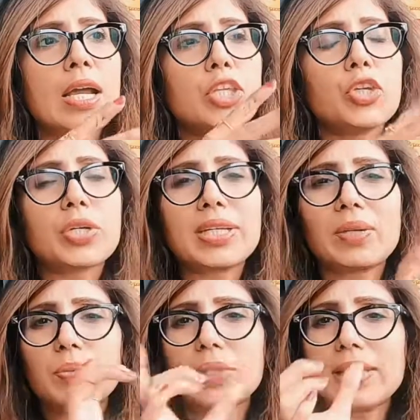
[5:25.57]
you're going
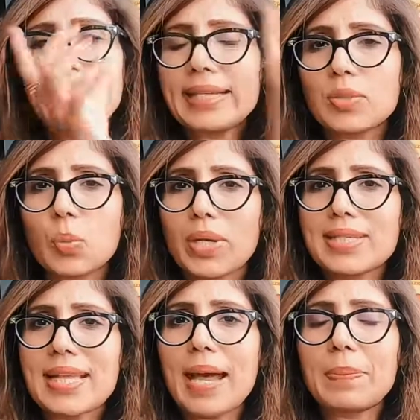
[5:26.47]
to relate what
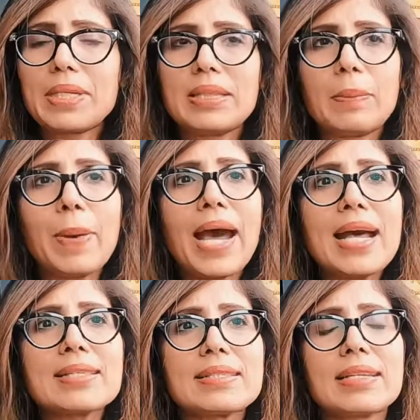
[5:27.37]
has happened in the past